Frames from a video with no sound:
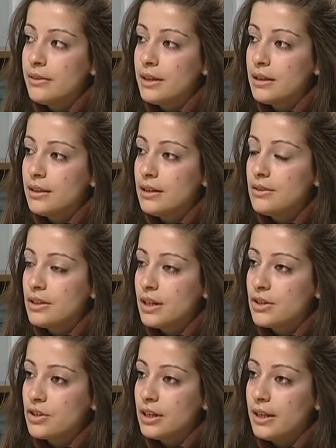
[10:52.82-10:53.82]
the
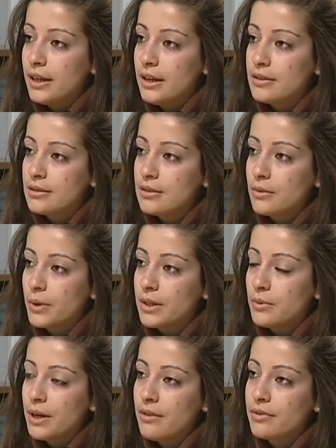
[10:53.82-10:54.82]
international aids
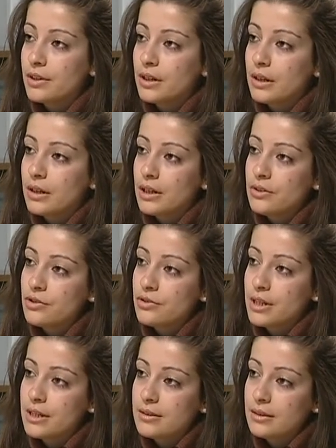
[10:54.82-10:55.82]
whenever a
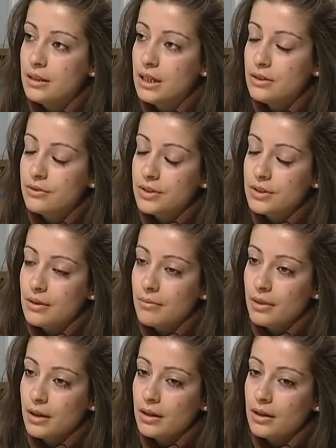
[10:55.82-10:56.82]
country is in need for
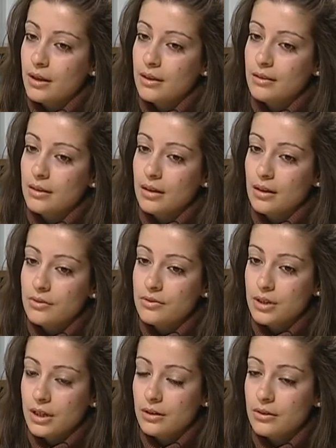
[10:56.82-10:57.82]
something and the
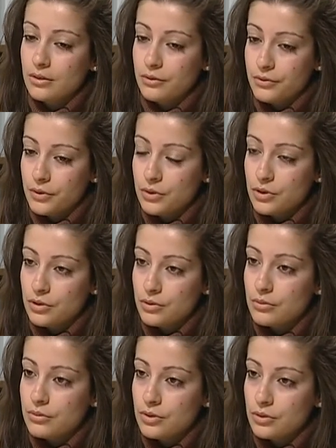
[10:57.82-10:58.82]
country cannot afford
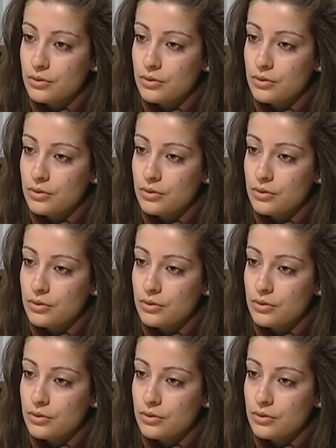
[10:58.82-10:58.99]
to